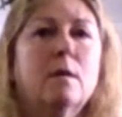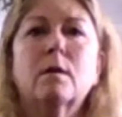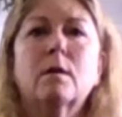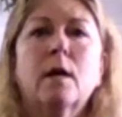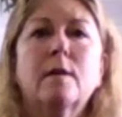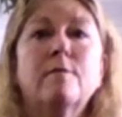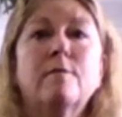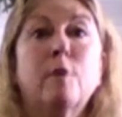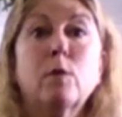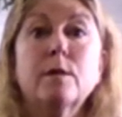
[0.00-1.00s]
kind of
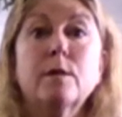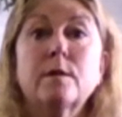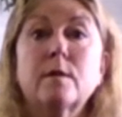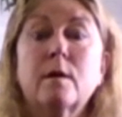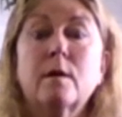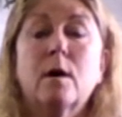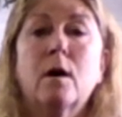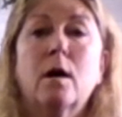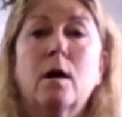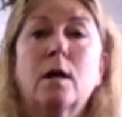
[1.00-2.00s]
focus
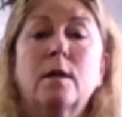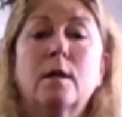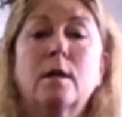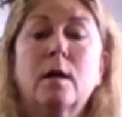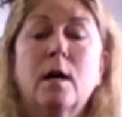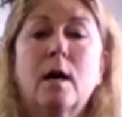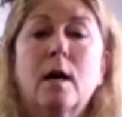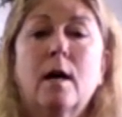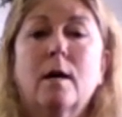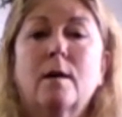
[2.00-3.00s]
on
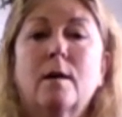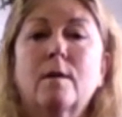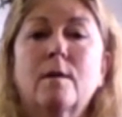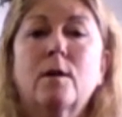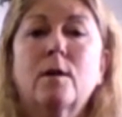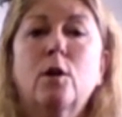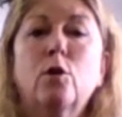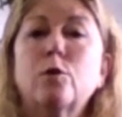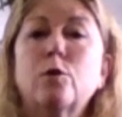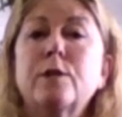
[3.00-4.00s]

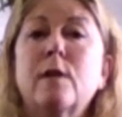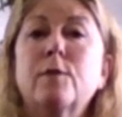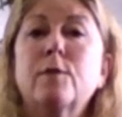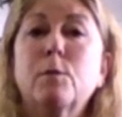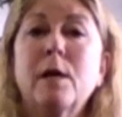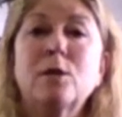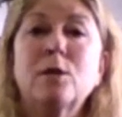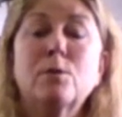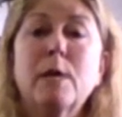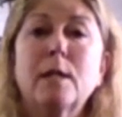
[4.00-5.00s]
yourself, your mind, your
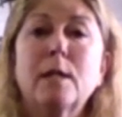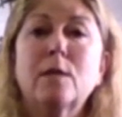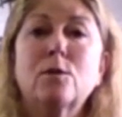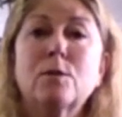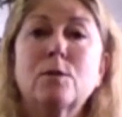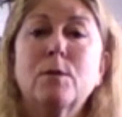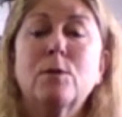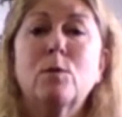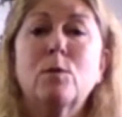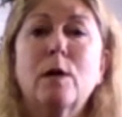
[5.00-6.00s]
body, and your spirit
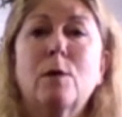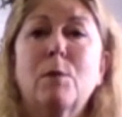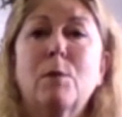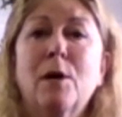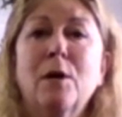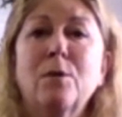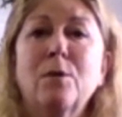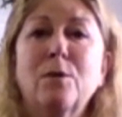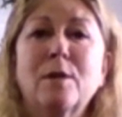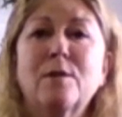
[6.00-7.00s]
will help through
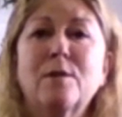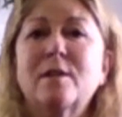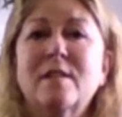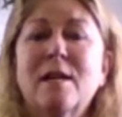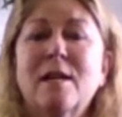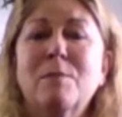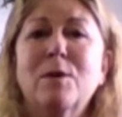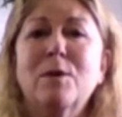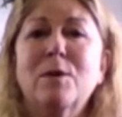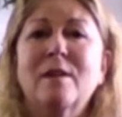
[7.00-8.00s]
this time
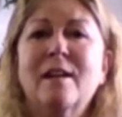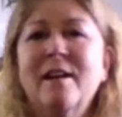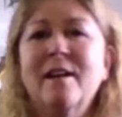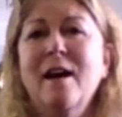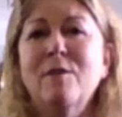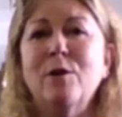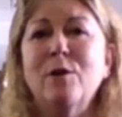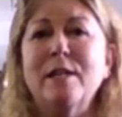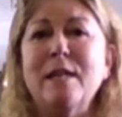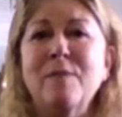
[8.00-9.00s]
period. Have a great
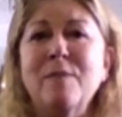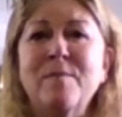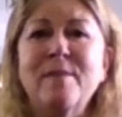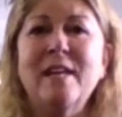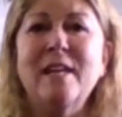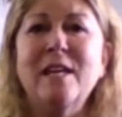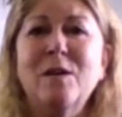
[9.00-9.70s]
day. Thank you.